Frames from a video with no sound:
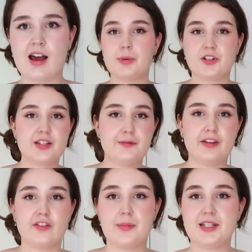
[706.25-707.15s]
but just the
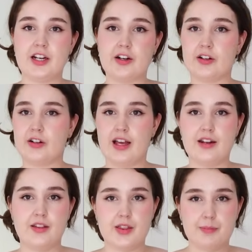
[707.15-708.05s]
feel of the material
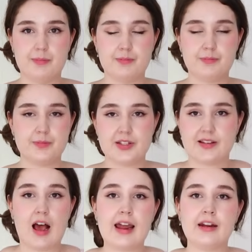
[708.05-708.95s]
and the
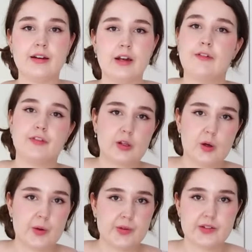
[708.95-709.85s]
design of the
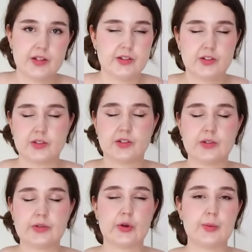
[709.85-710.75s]
clothes is just
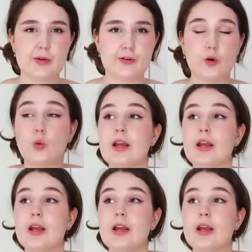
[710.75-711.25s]
so beautiful.